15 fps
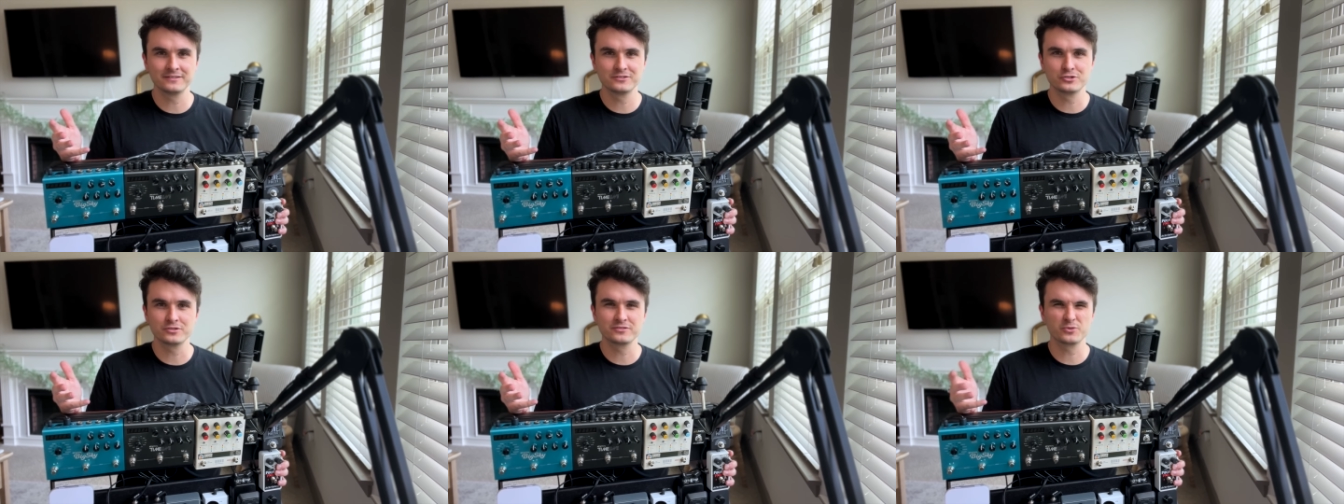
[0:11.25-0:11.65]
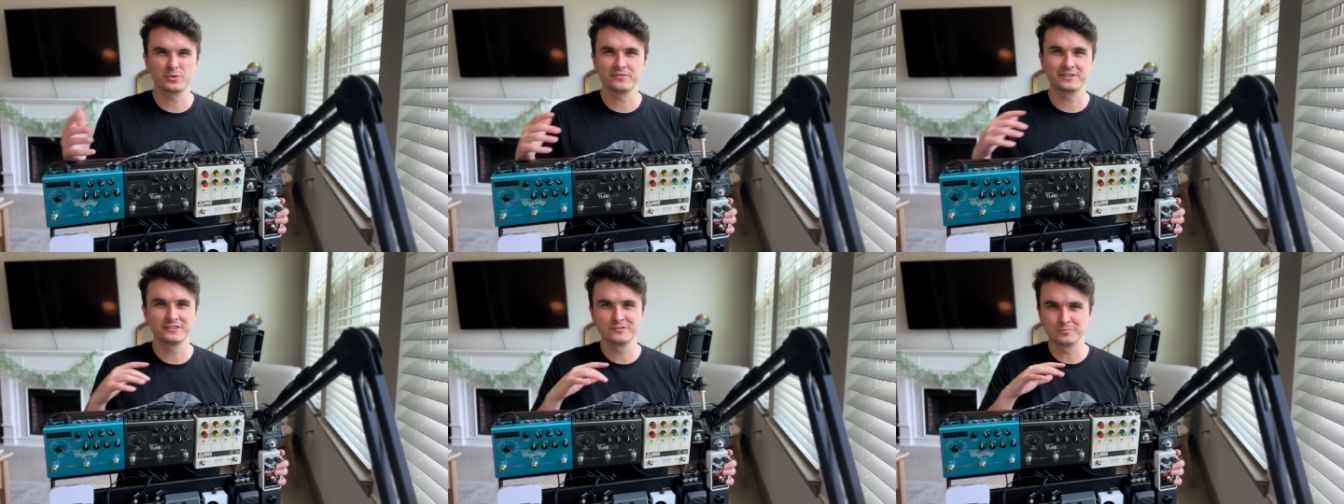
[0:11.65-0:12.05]
just sort of
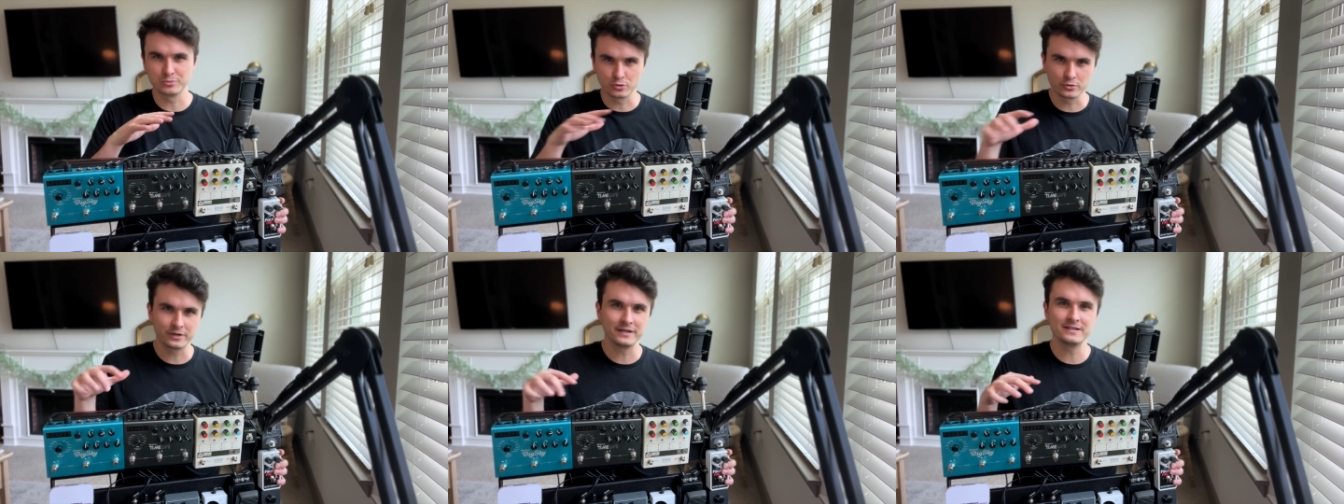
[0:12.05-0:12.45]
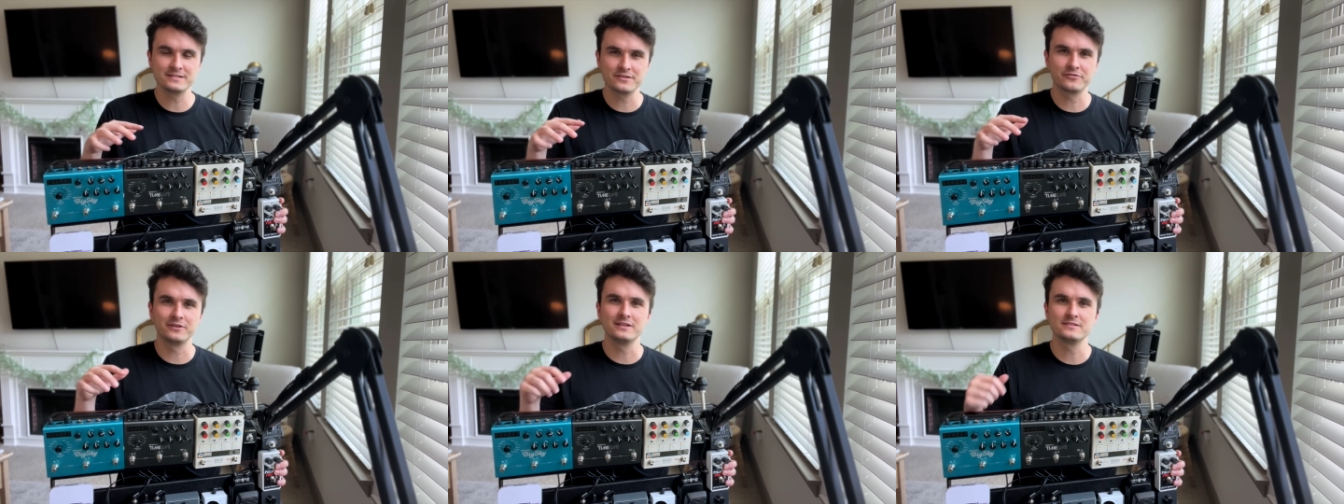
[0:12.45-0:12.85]
exploring
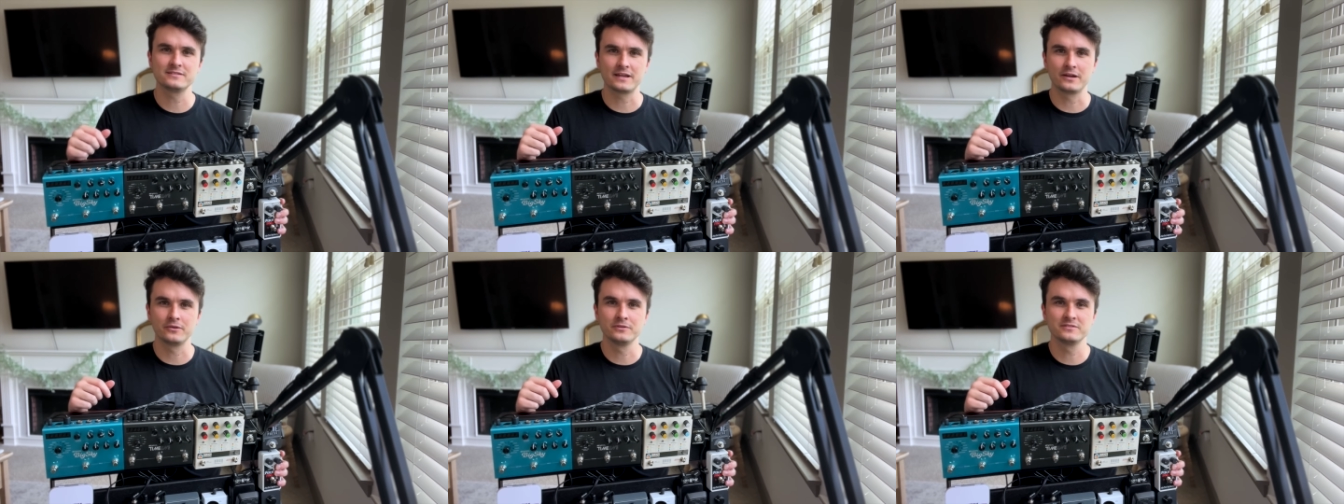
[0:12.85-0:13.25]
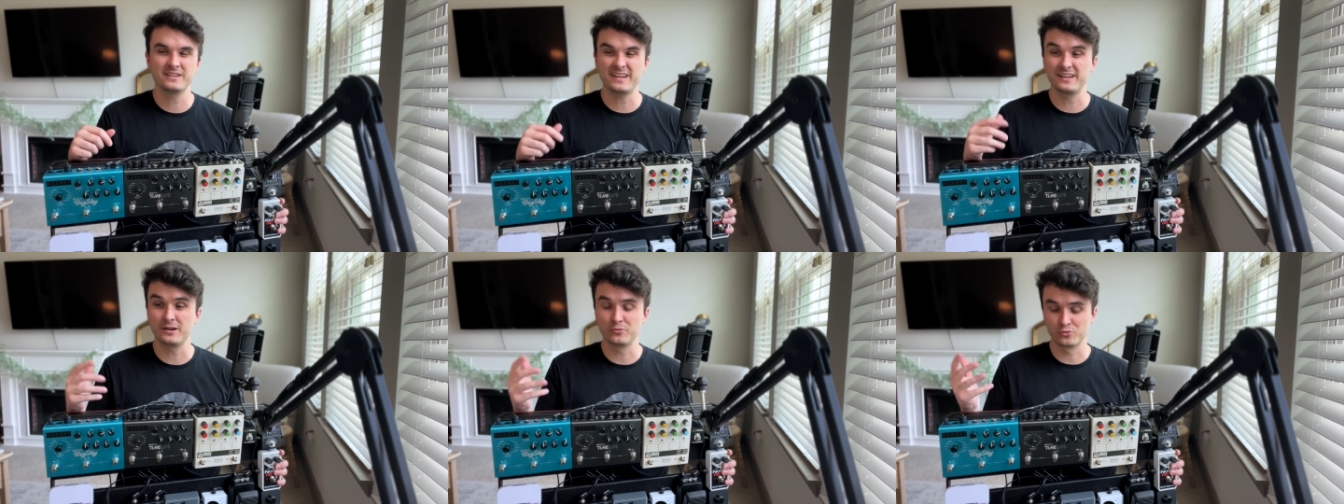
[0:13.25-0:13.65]
different sounds,
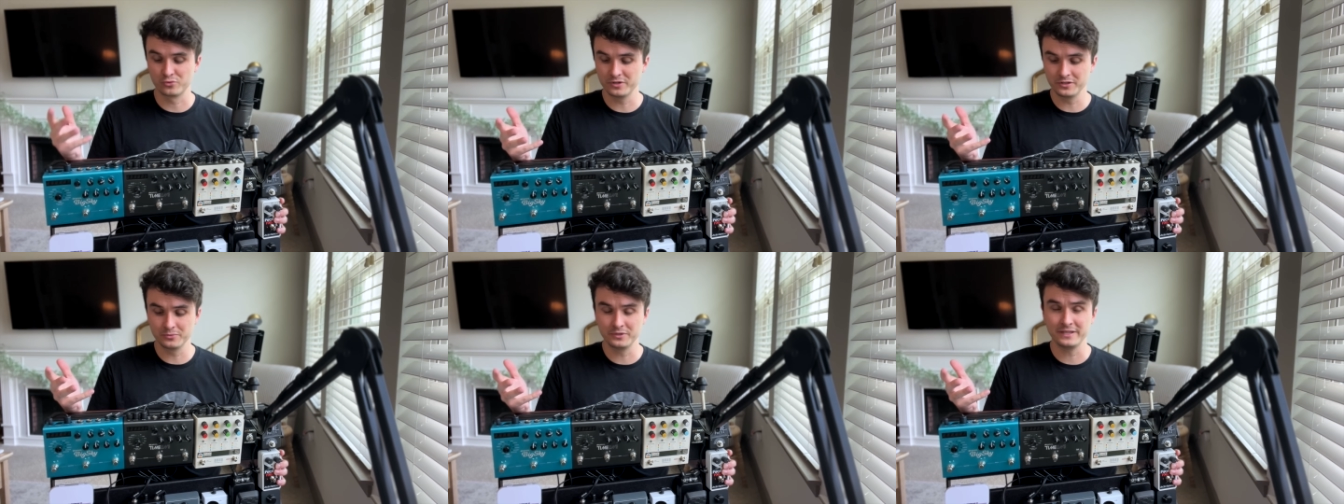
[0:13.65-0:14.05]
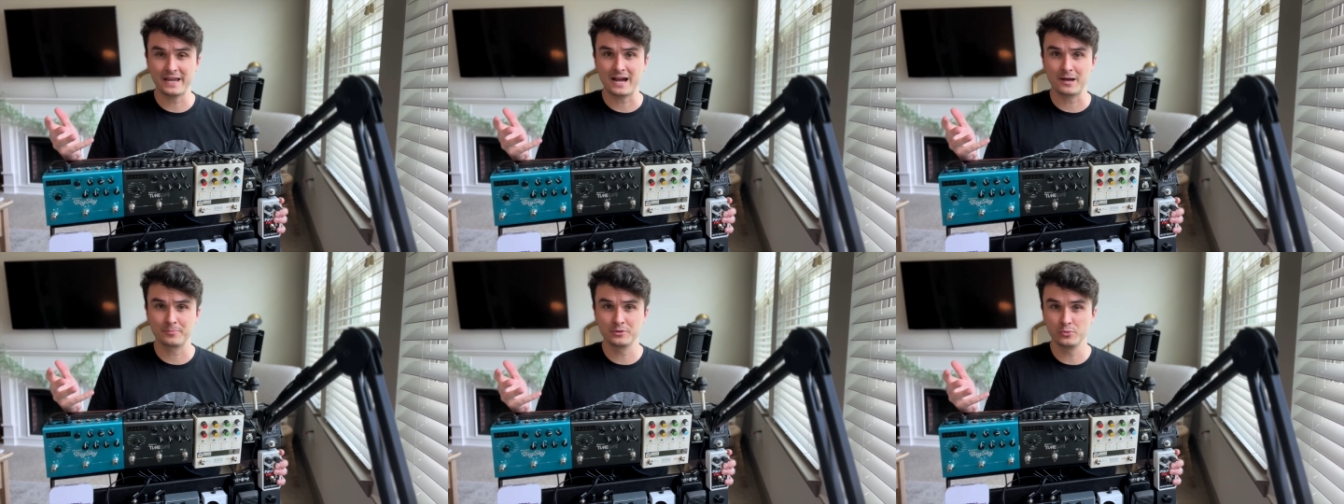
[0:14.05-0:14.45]
and I'm really, really
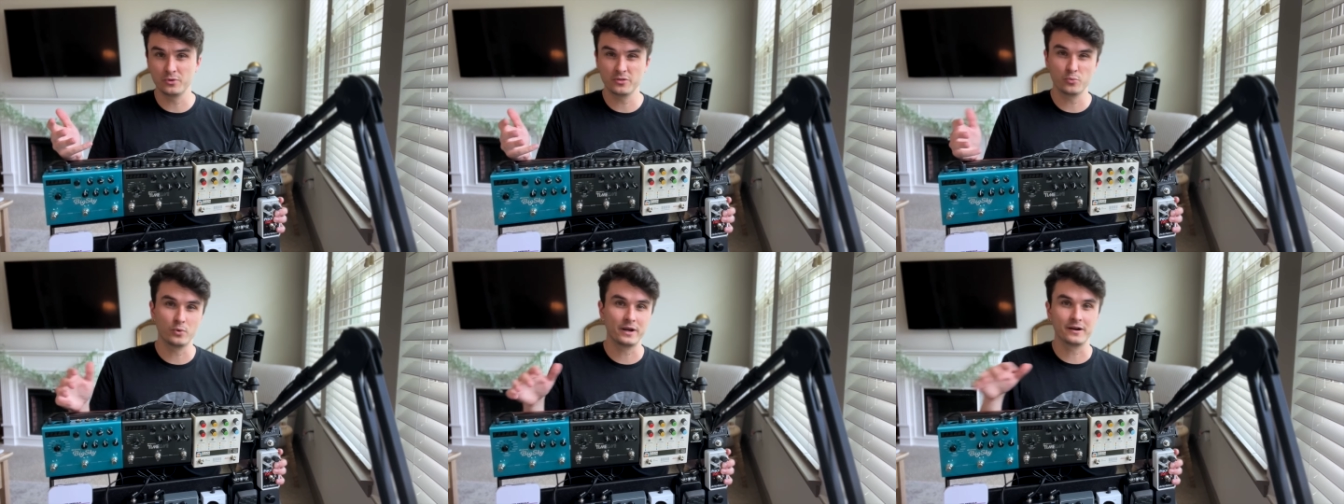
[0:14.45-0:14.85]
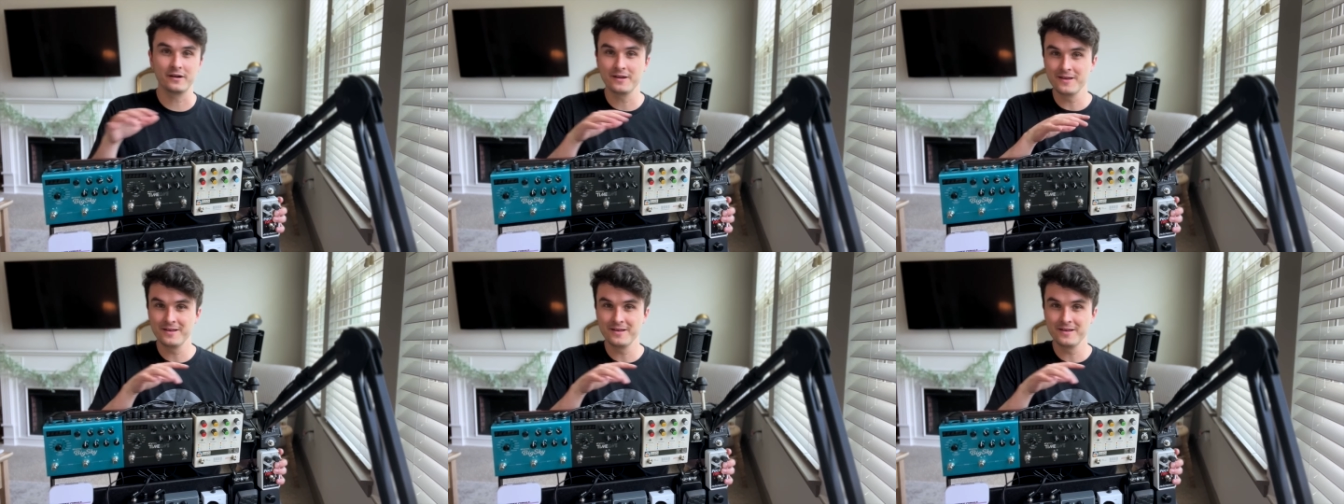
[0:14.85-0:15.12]
happy with where